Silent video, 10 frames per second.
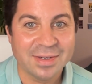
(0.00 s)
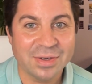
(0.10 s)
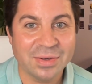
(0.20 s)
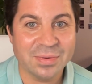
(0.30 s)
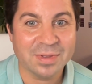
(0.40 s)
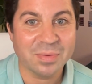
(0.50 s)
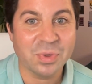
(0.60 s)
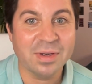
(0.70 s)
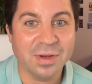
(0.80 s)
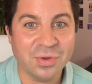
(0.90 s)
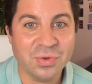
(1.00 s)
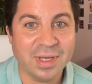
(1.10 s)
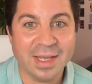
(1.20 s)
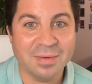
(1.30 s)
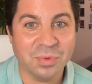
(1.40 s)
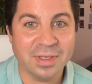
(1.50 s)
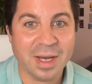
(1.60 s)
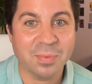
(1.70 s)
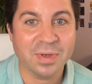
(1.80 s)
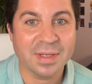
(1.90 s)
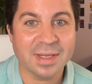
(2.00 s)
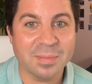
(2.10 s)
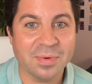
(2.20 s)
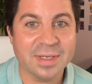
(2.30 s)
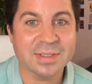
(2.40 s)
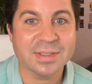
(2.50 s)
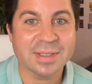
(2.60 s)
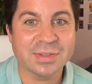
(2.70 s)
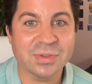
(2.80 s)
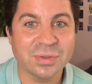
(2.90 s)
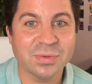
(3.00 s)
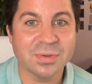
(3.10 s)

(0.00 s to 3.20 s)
that we know you can't really operate at that price unless